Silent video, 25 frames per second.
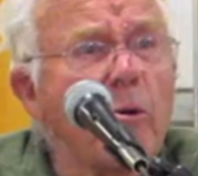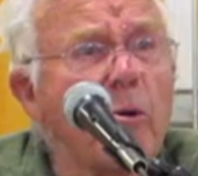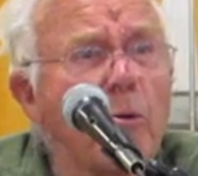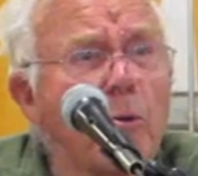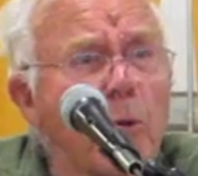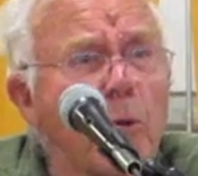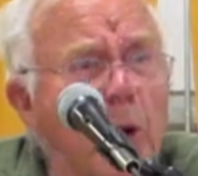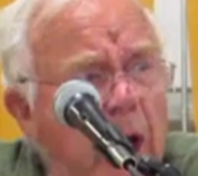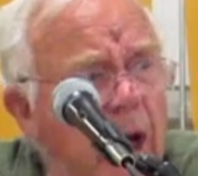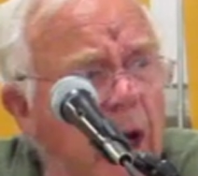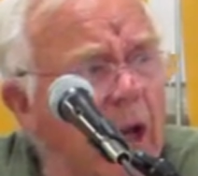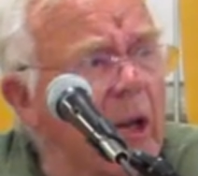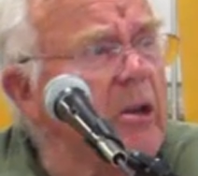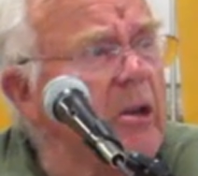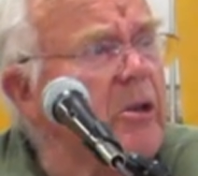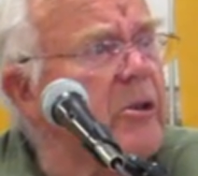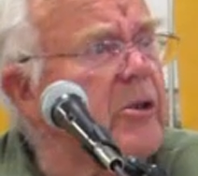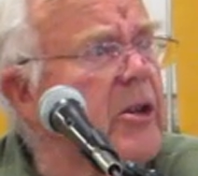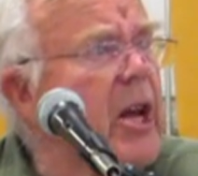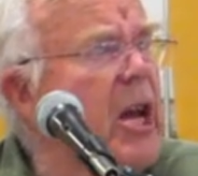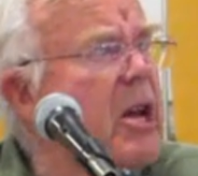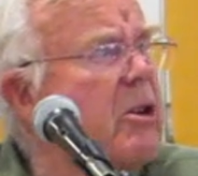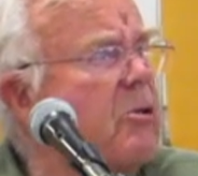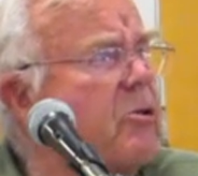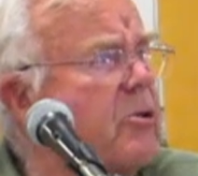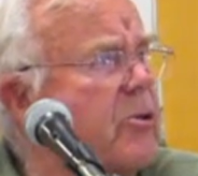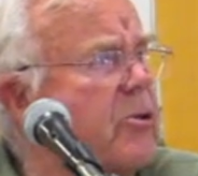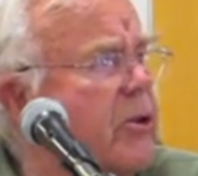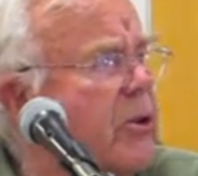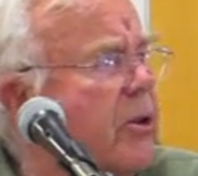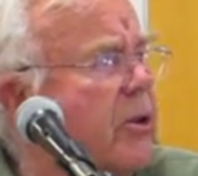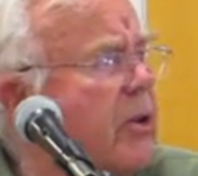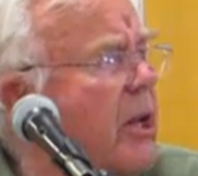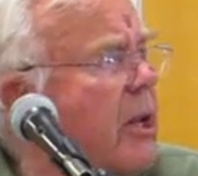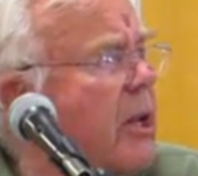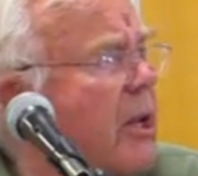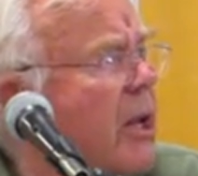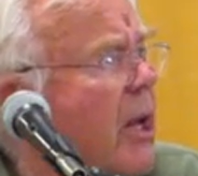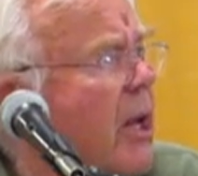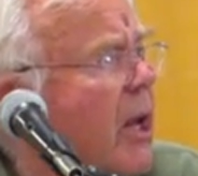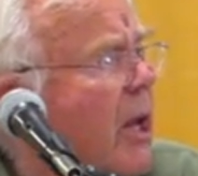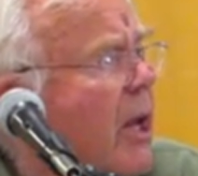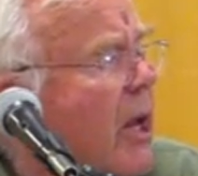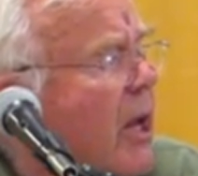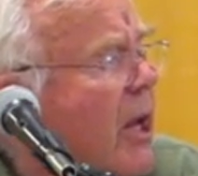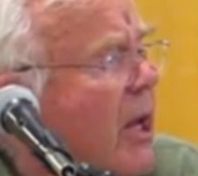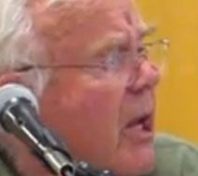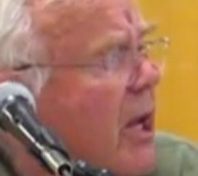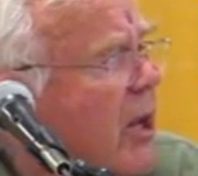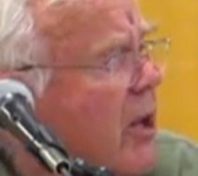realization
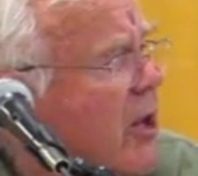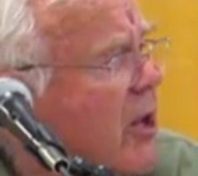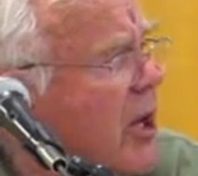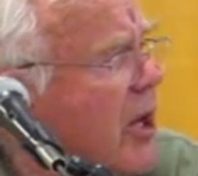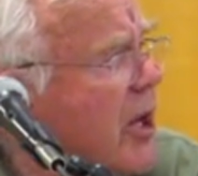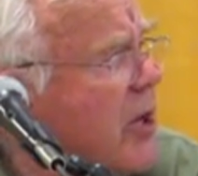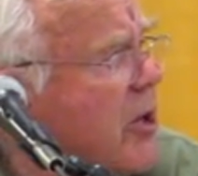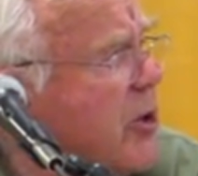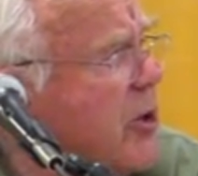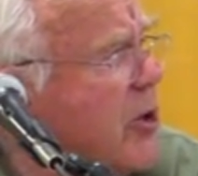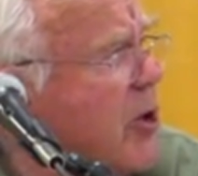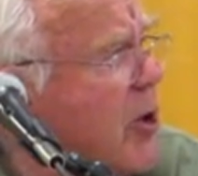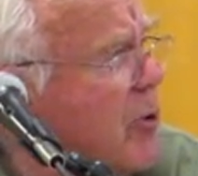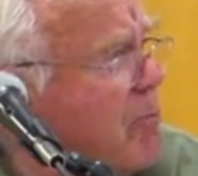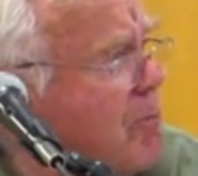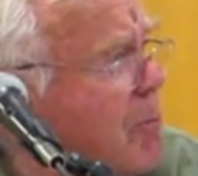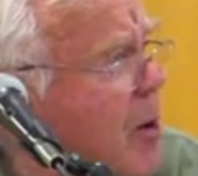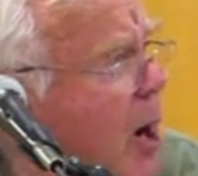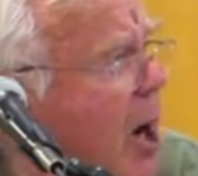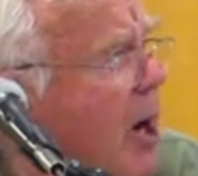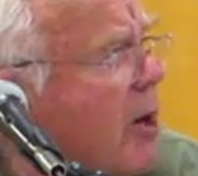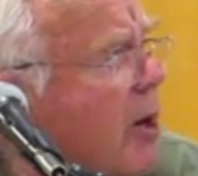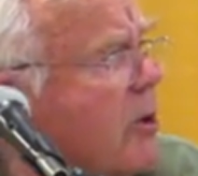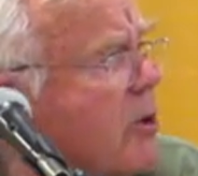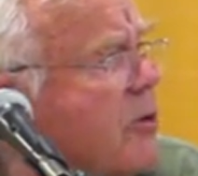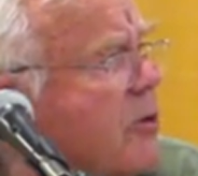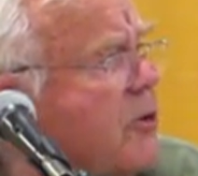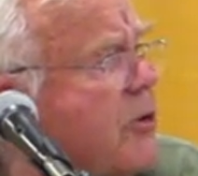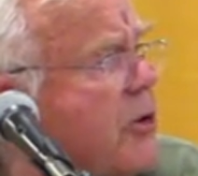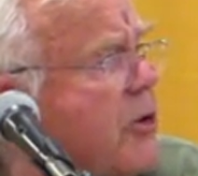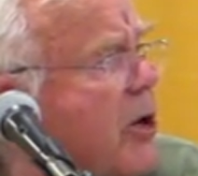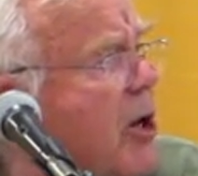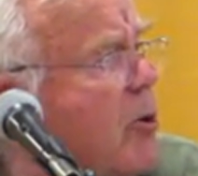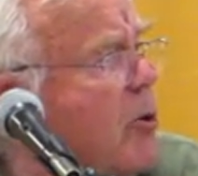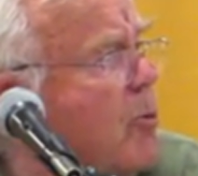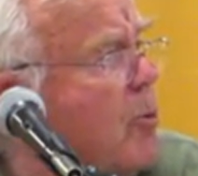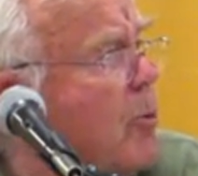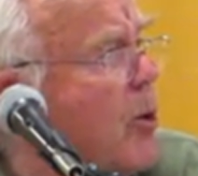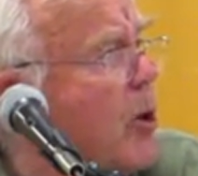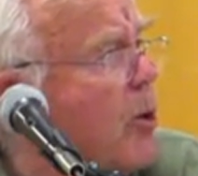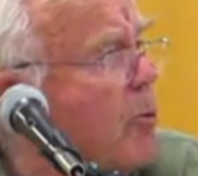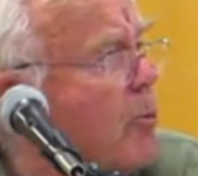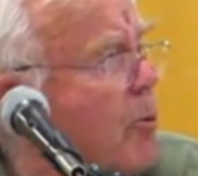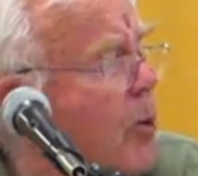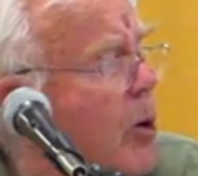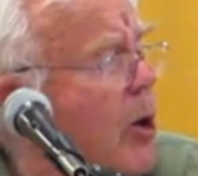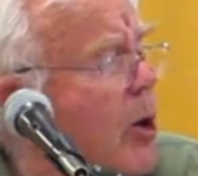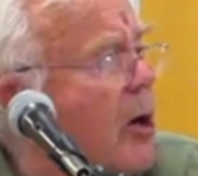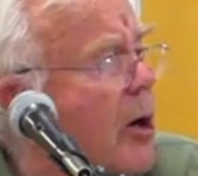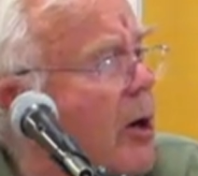that democracy will
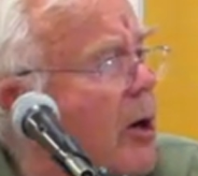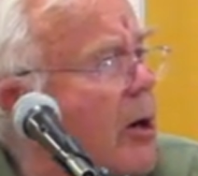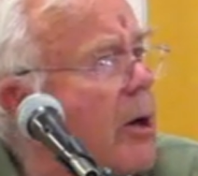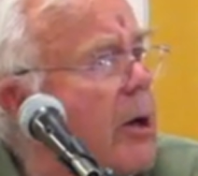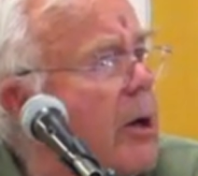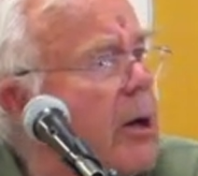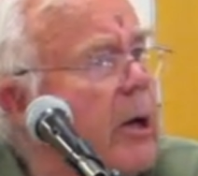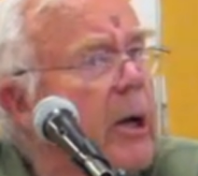work,